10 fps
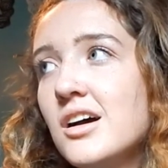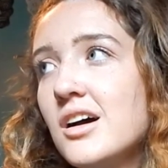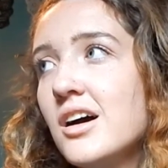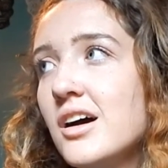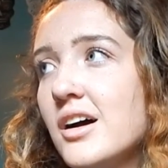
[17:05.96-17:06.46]

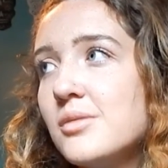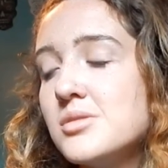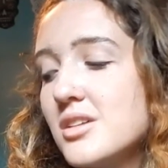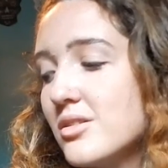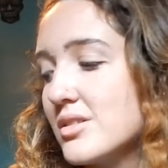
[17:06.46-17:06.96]
I'm
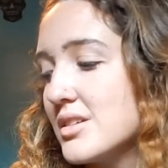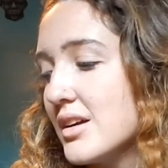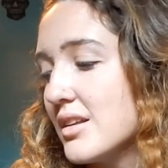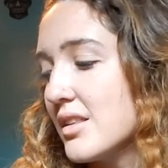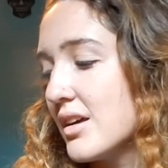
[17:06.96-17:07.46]
so
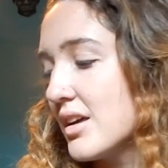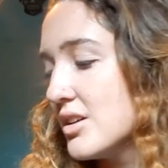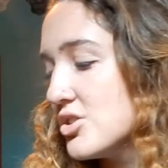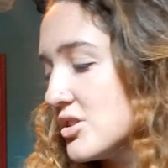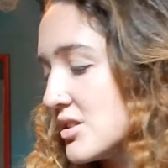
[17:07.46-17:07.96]
excited. Like,
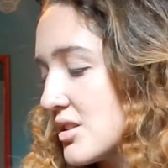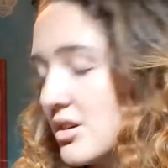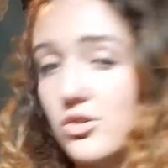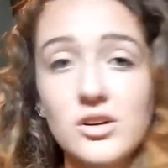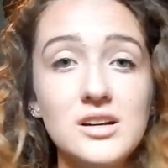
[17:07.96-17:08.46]
it's just the
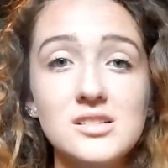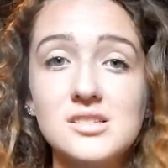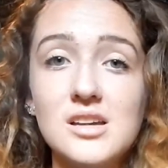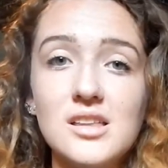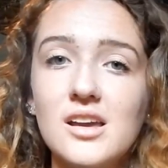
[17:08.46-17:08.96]
greatest
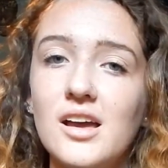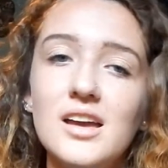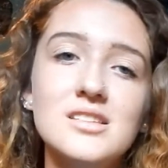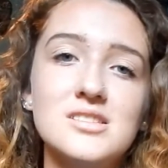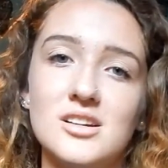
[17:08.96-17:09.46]
day. Like, I
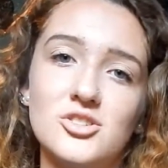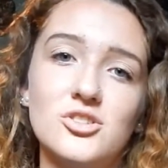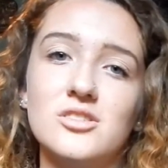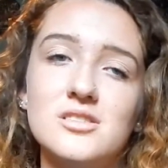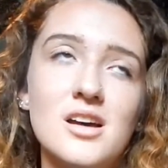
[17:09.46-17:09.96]
had such a
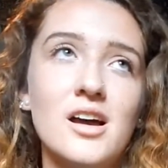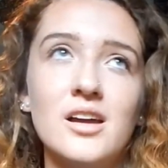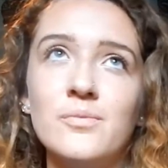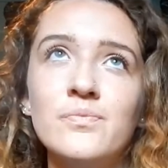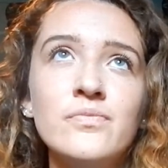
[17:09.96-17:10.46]
good
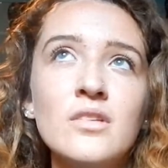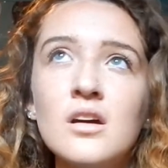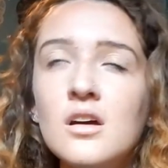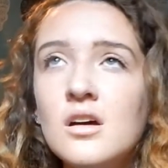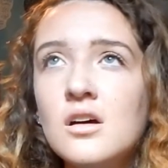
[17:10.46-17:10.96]
time.
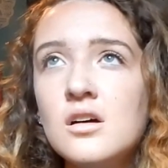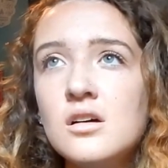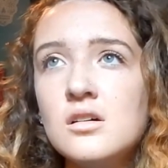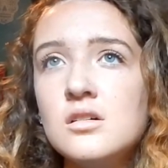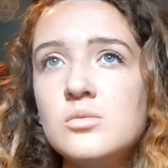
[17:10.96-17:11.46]

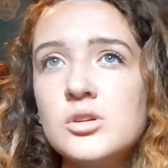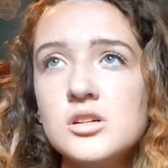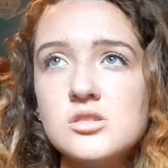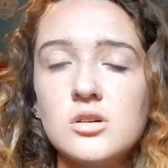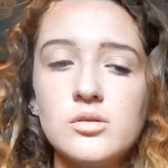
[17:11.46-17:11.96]
What
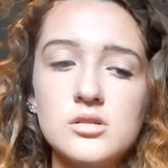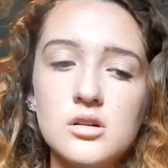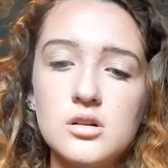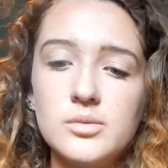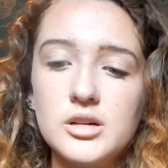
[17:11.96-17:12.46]
else do I want to
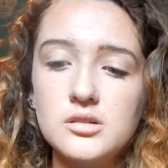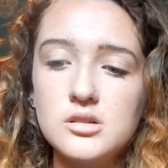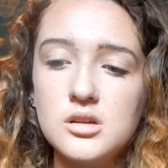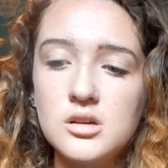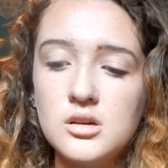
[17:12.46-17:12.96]
talk
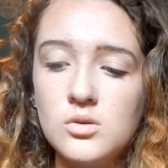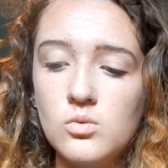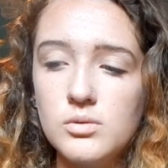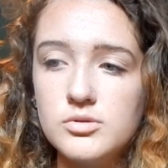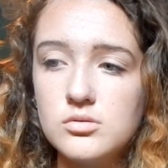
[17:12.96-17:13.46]
about?
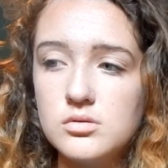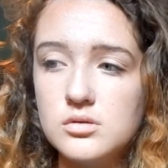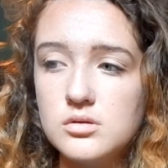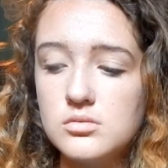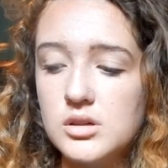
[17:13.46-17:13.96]
Warped
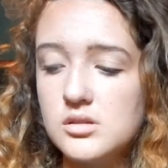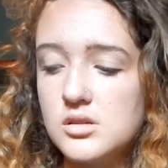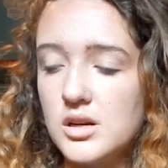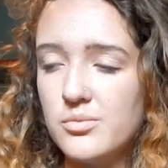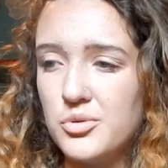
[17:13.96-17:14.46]
Tour. What else did
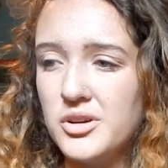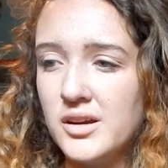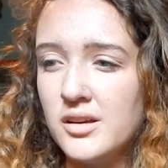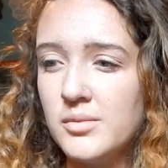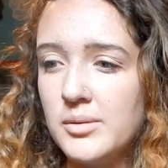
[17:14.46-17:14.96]
I
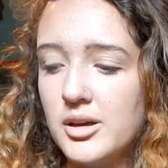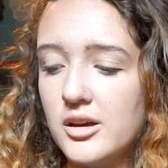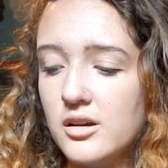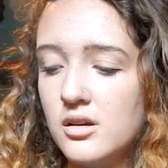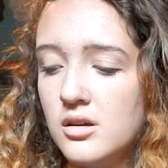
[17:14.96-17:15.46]
bring in my bag?